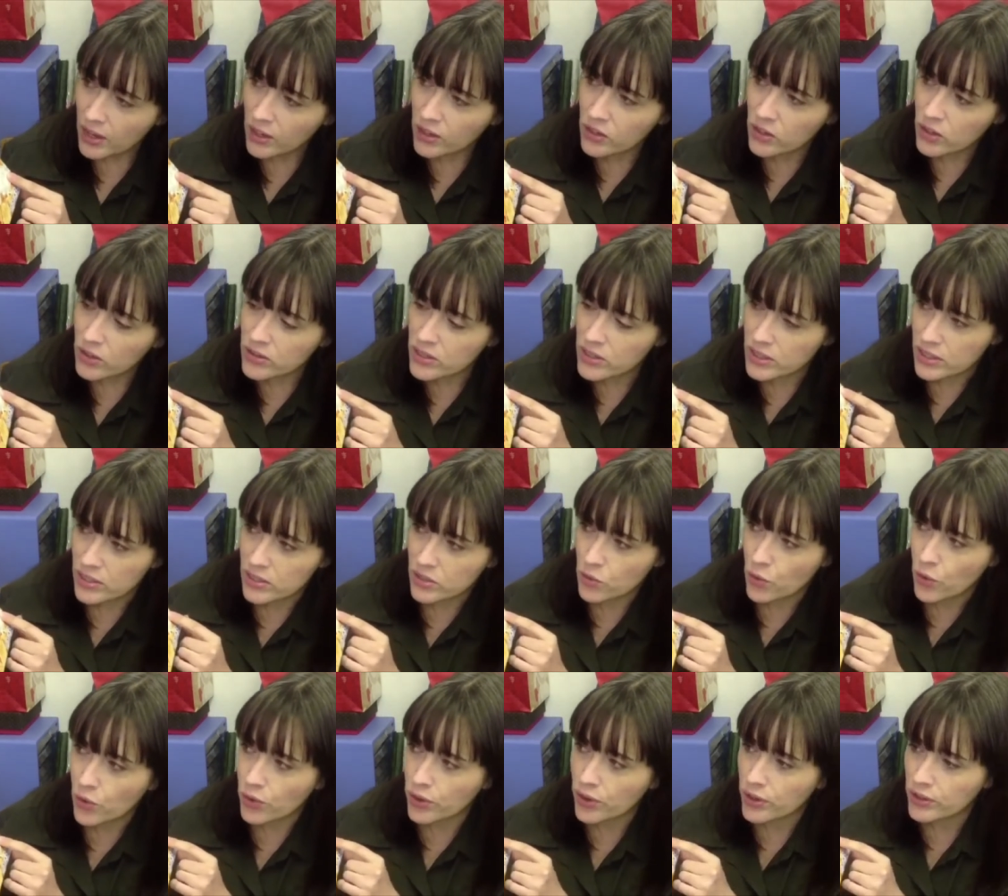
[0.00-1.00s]
good old
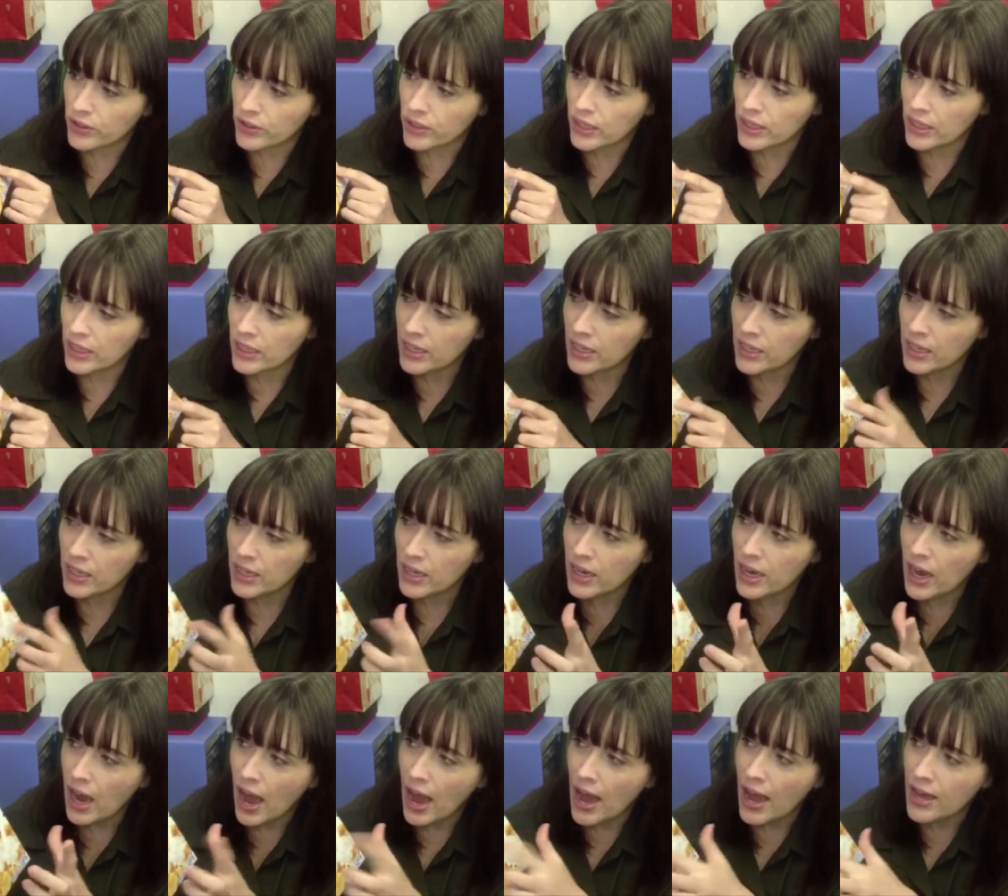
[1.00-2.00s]
Syscorn,
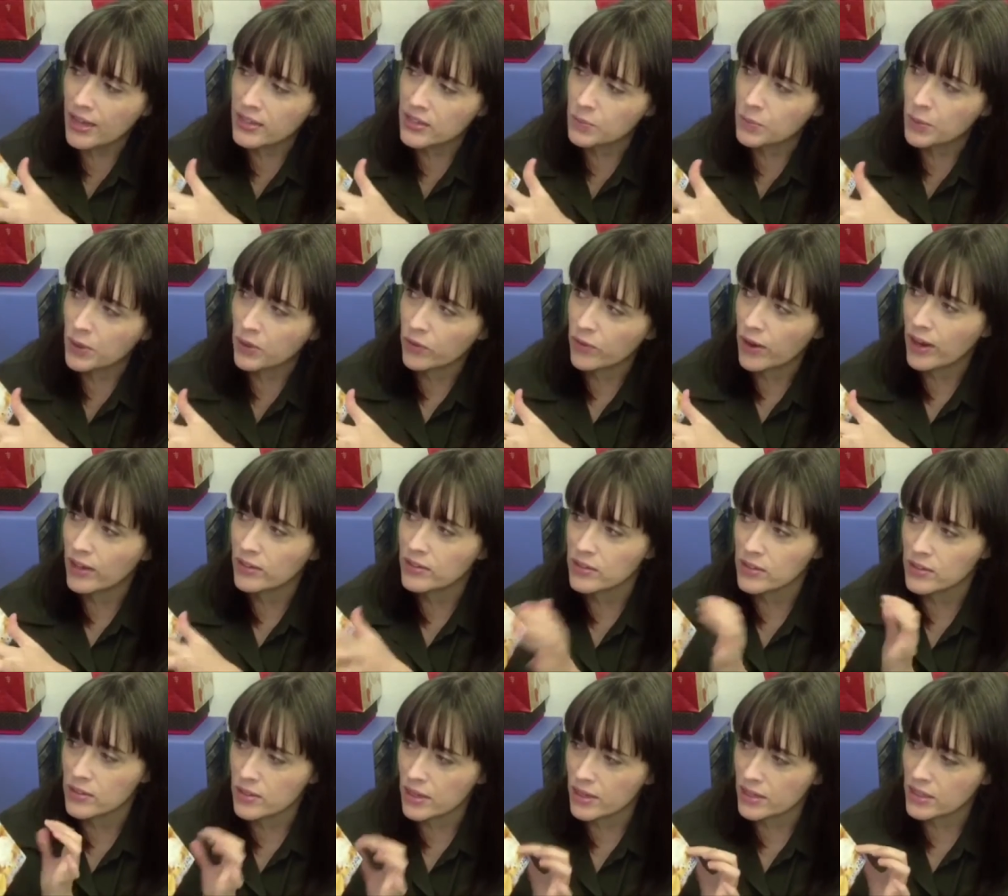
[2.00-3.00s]
he has been around
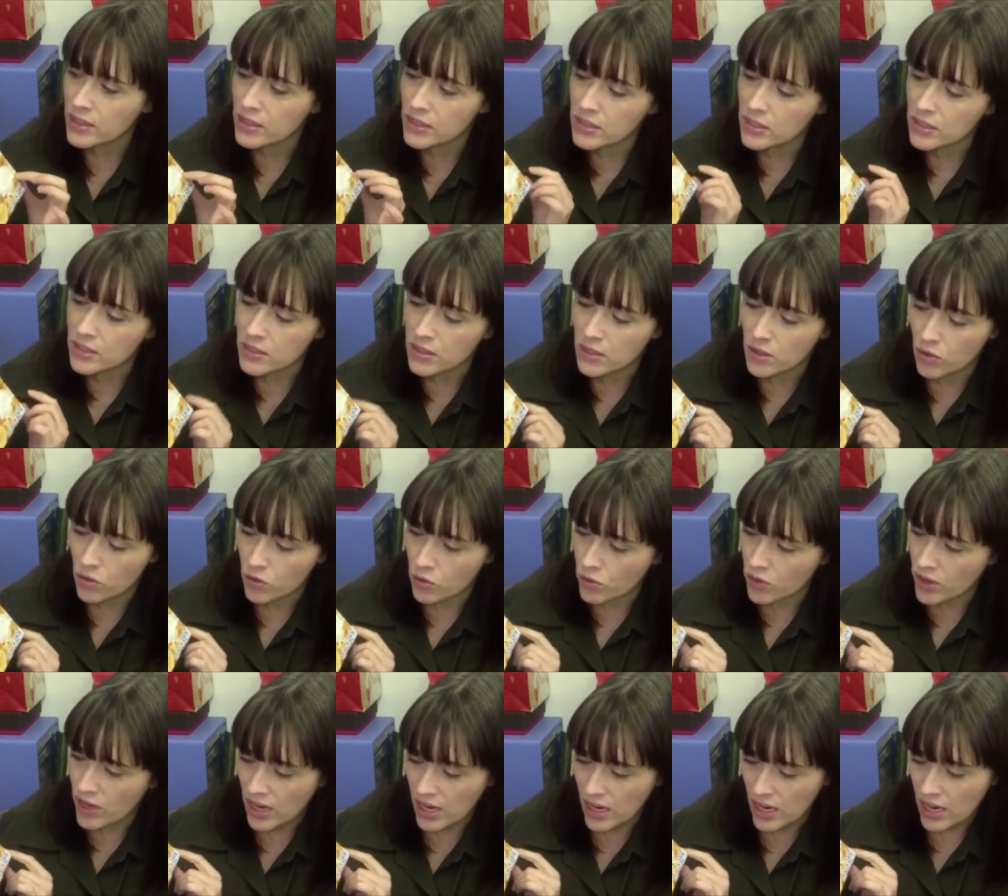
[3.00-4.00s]
since
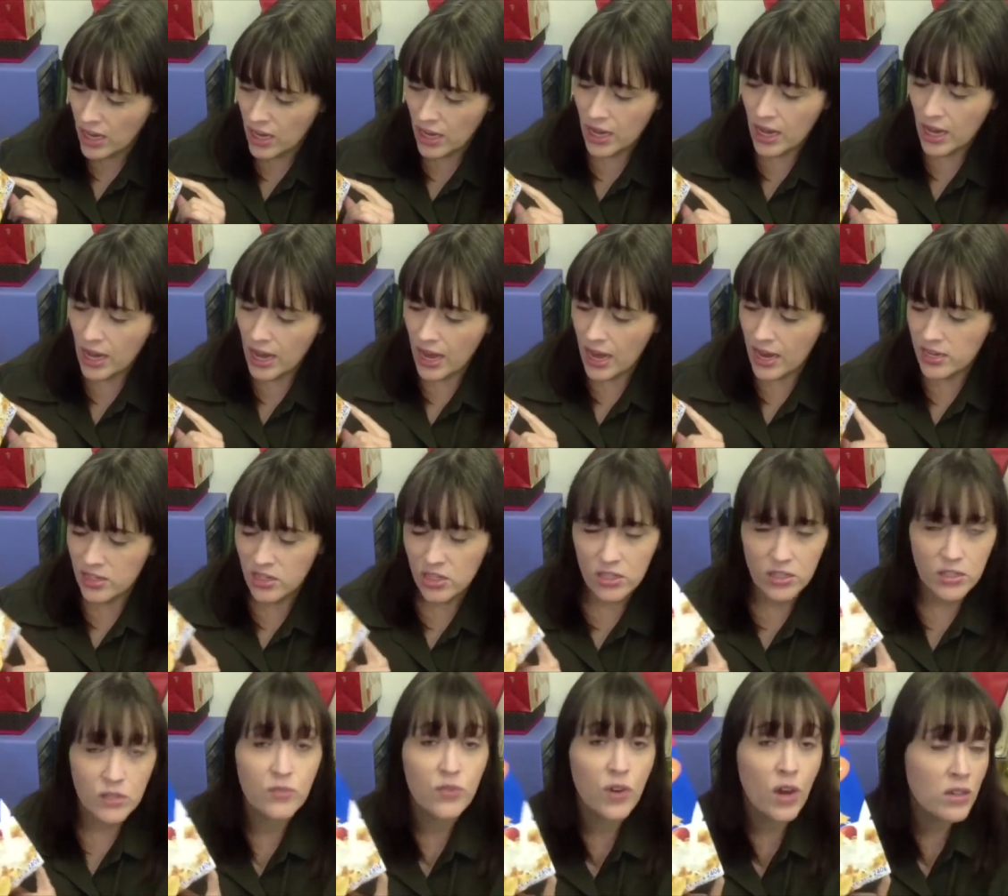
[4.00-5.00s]
1963, and it's
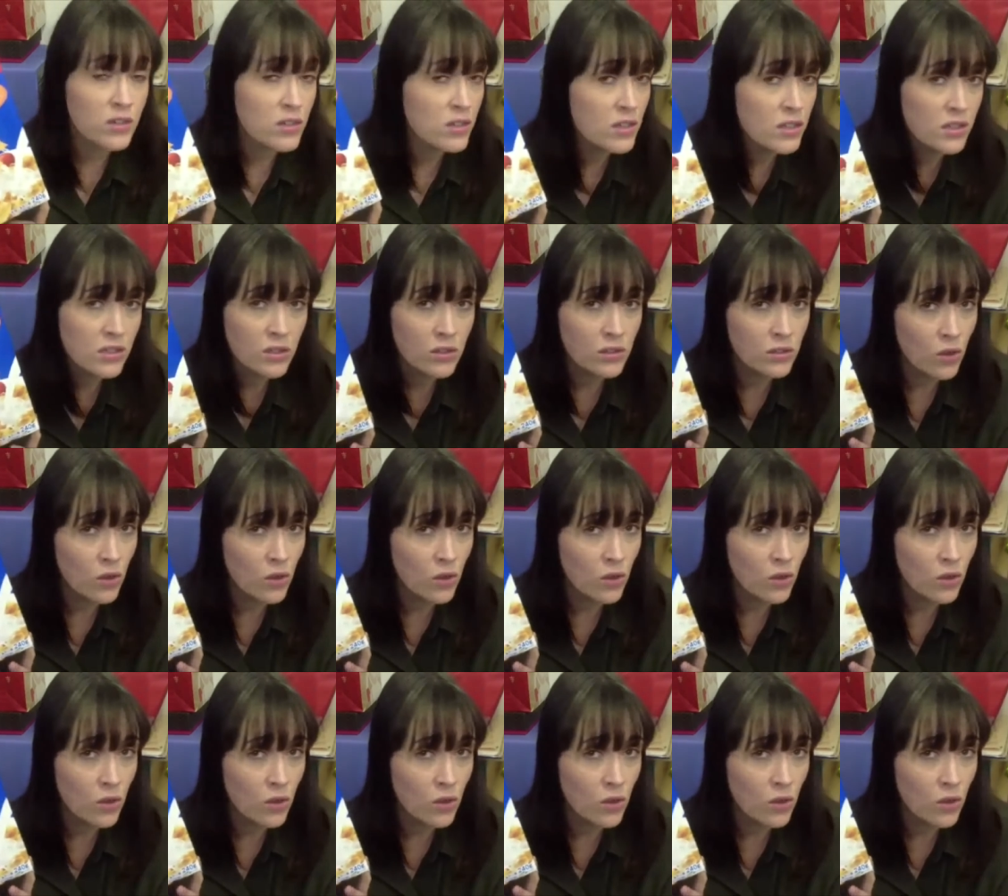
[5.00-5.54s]
just frosted